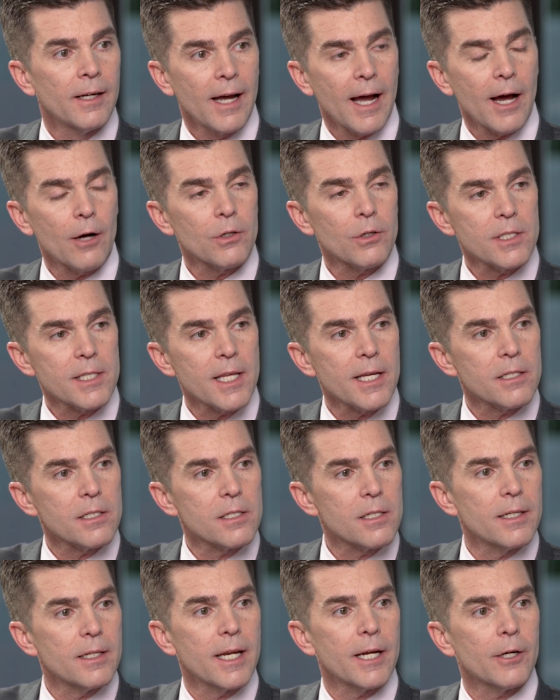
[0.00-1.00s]
how does that
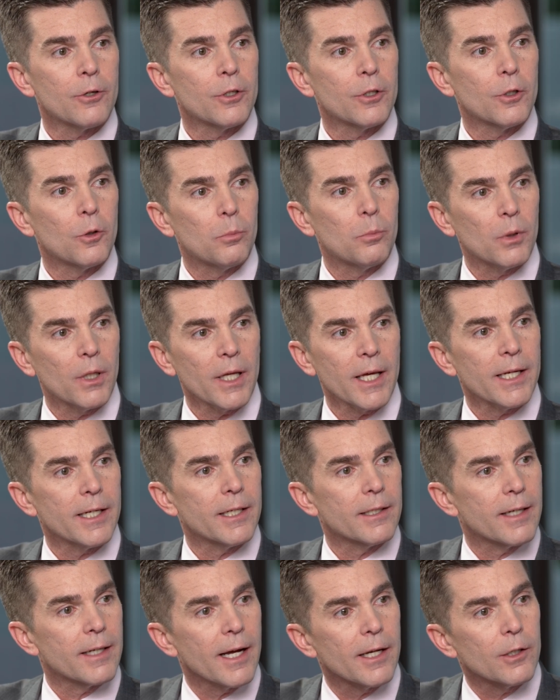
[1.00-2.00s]
scenario
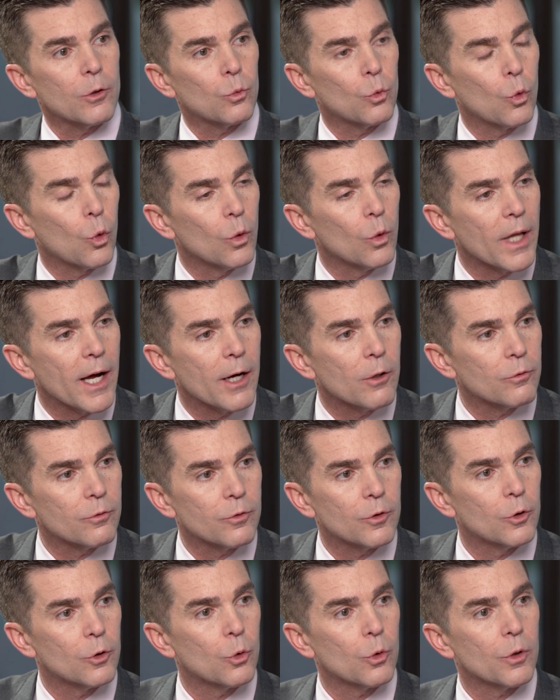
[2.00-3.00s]
planning kind of roll out
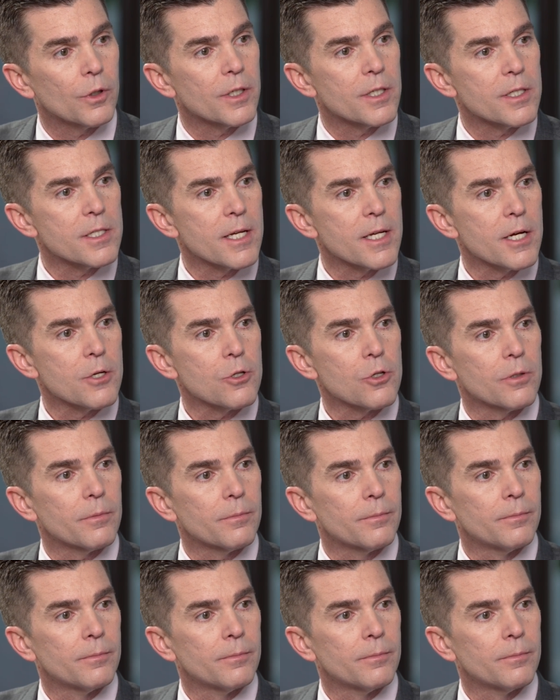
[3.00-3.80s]
for an organization?